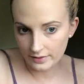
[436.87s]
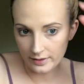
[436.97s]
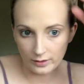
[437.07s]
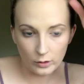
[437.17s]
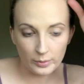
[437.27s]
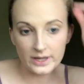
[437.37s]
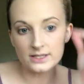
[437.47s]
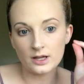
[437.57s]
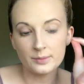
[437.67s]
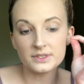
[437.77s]
little
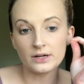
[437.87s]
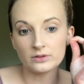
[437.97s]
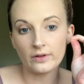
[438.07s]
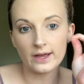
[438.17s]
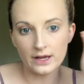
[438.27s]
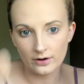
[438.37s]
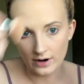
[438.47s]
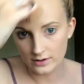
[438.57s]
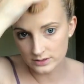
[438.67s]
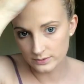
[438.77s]
piece comes down to like here
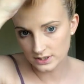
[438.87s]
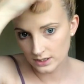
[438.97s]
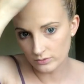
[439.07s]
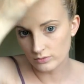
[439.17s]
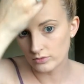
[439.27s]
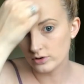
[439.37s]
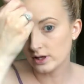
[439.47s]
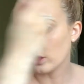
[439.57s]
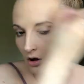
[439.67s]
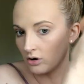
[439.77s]
now. So it's like
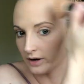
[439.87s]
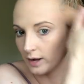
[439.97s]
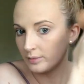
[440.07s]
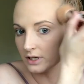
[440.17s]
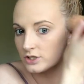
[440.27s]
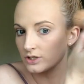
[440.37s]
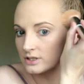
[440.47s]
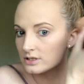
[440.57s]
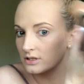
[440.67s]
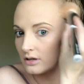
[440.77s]
really long now, but it's
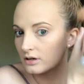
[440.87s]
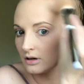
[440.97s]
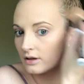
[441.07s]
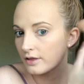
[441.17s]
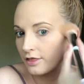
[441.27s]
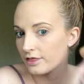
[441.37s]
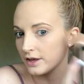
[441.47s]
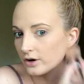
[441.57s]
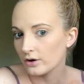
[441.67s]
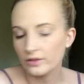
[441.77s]
just
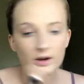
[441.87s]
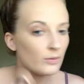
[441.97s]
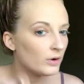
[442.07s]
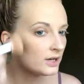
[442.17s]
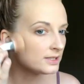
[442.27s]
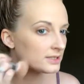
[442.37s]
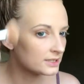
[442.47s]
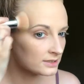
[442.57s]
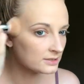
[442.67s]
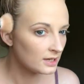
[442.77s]
thinner than it was, and
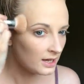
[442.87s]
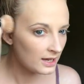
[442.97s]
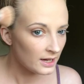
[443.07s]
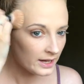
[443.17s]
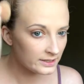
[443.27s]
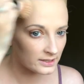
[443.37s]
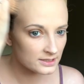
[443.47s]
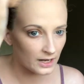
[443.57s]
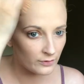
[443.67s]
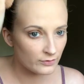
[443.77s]
it
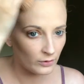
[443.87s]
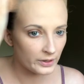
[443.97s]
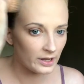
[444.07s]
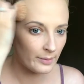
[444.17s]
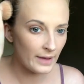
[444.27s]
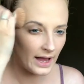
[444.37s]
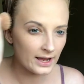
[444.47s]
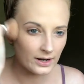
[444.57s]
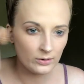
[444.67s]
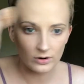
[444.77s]
doesn't ever fully come back.
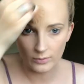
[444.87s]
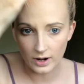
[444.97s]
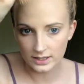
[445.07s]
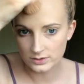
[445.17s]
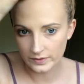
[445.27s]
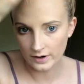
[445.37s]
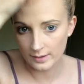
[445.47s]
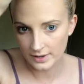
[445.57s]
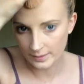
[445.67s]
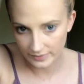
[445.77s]
And I don't know why it's right there.
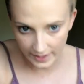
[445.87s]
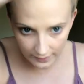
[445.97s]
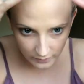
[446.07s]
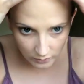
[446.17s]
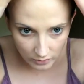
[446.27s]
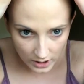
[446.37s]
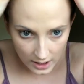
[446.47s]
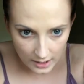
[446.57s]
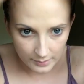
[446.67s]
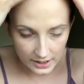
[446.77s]
I mean, I'm thankful,
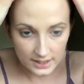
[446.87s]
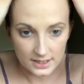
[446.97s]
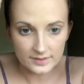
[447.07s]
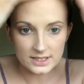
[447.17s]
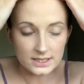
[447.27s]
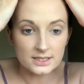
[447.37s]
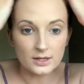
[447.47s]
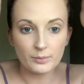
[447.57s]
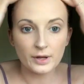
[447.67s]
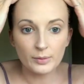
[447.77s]
because I've seen
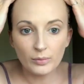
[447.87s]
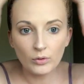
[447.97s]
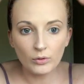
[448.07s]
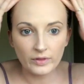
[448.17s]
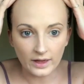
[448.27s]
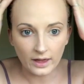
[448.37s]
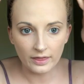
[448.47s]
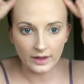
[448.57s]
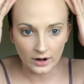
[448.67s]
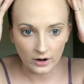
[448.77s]
some people
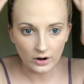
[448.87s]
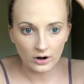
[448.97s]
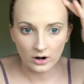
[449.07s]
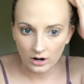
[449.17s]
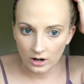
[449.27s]
that their